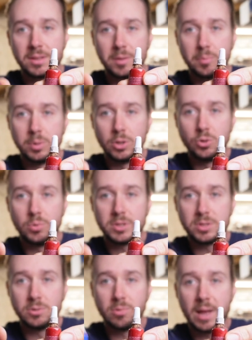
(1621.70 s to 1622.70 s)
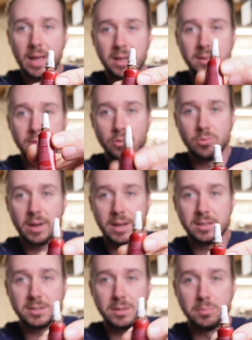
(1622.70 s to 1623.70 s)
the blue is the red, the
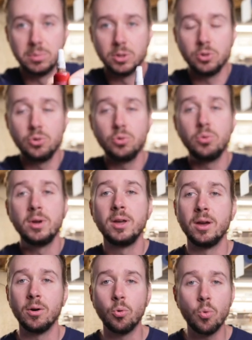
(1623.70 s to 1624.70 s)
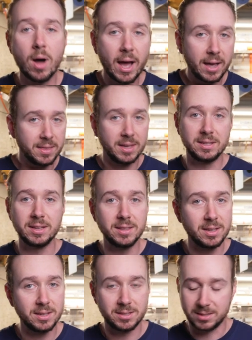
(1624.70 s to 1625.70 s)
red is the blue. Why they
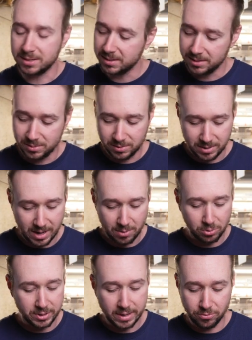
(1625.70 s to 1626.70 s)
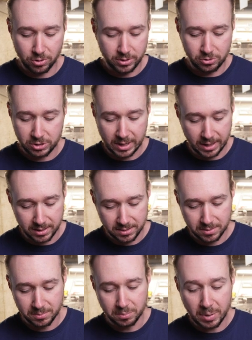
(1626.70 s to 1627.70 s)
did this, I will never understand.
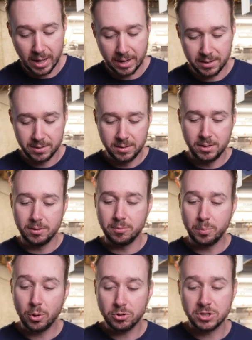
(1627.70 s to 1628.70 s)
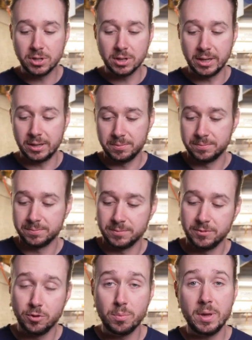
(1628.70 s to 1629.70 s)
But personally,
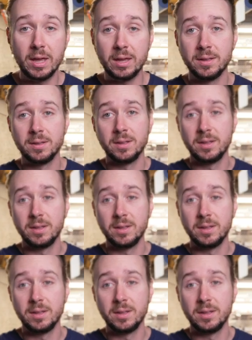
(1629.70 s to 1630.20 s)
for me,